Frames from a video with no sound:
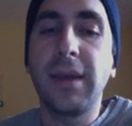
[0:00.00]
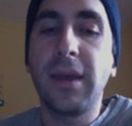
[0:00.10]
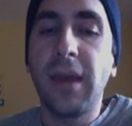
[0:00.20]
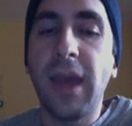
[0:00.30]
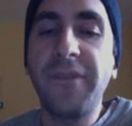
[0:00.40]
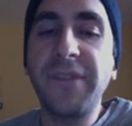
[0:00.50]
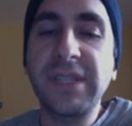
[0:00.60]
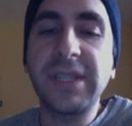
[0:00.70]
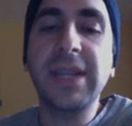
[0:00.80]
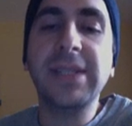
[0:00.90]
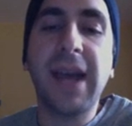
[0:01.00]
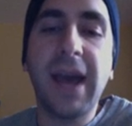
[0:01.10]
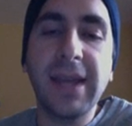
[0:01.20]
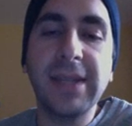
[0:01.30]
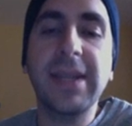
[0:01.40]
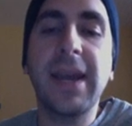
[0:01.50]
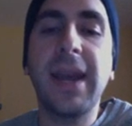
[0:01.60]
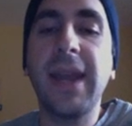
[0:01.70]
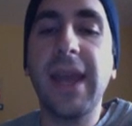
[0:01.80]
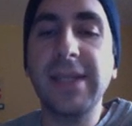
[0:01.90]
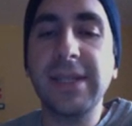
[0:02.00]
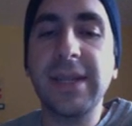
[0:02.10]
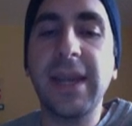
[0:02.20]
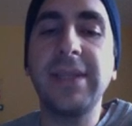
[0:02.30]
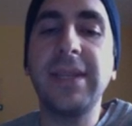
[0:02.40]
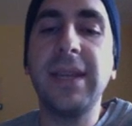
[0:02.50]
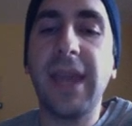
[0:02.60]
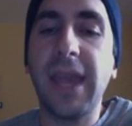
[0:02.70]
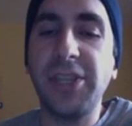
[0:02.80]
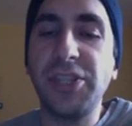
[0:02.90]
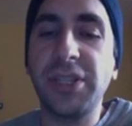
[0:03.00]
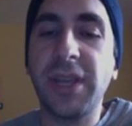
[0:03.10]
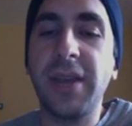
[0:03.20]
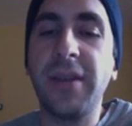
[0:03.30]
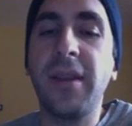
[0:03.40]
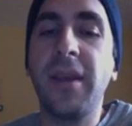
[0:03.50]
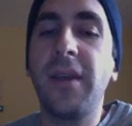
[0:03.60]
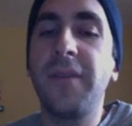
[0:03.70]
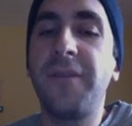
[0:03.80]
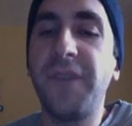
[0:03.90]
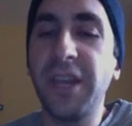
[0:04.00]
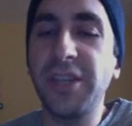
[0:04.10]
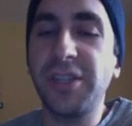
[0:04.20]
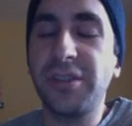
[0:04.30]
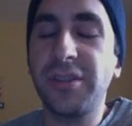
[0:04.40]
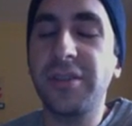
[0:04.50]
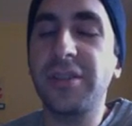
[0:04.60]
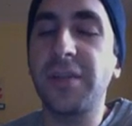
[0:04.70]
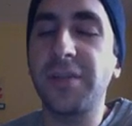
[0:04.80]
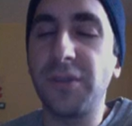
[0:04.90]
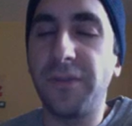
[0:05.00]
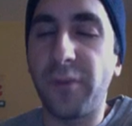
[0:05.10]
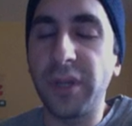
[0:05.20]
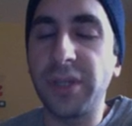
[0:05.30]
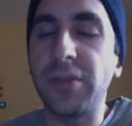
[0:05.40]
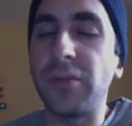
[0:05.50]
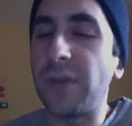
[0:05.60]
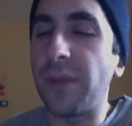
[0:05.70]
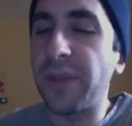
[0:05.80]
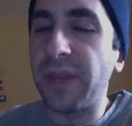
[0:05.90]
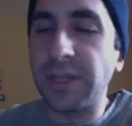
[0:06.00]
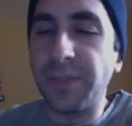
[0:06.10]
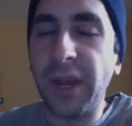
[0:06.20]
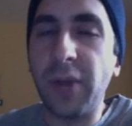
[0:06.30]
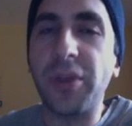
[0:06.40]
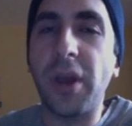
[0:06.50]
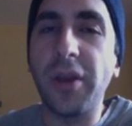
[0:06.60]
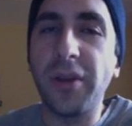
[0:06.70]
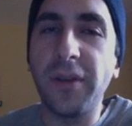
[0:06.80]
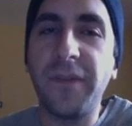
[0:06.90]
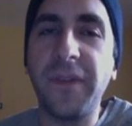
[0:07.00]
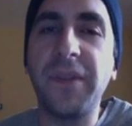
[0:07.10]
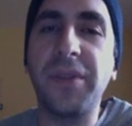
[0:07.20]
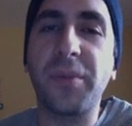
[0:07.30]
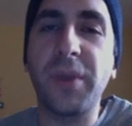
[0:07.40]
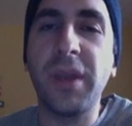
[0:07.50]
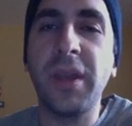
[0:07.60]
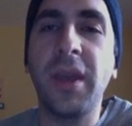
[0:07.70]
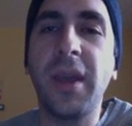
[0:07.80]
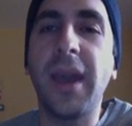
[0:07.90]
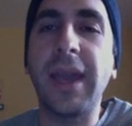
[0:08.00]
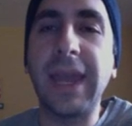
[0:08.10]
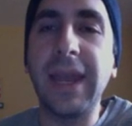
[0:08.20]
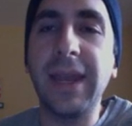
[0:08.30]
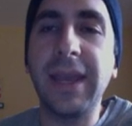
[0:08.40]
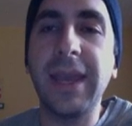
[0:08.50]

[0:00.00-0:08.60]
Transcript: F is 6, I is 9, S is 19, H is 8. Fish sums to 42. Number that gets paired with 153 again and again.